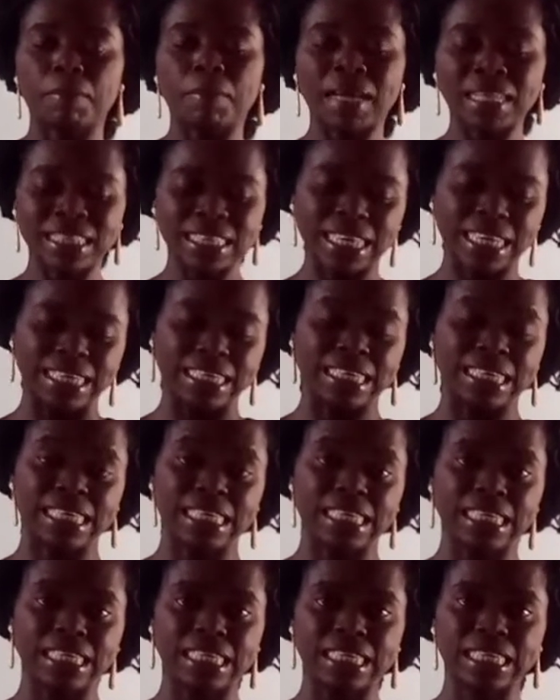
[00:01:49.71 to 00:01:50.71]
pattern
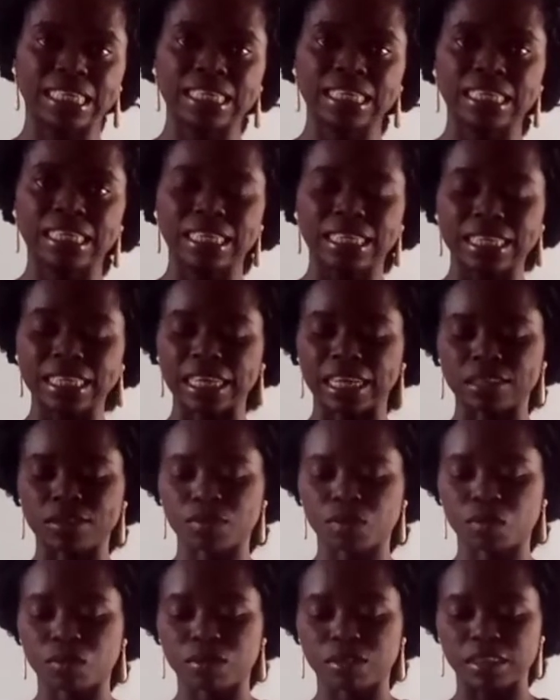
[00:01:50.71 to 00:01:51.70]
that
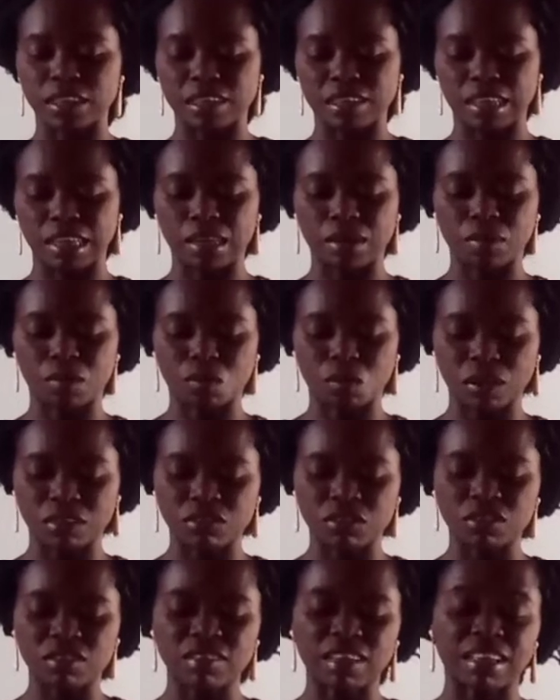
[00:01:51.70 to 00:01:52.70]
the
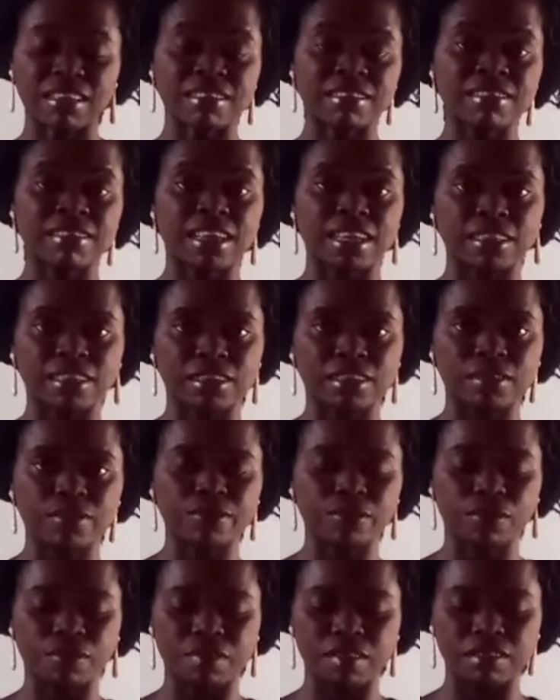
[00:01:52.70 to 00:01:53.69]
questions are set
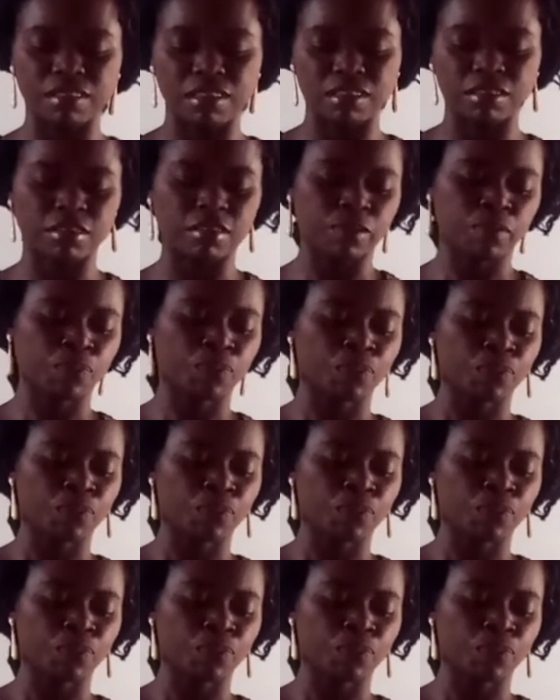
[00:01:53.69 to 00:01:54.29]
for physics.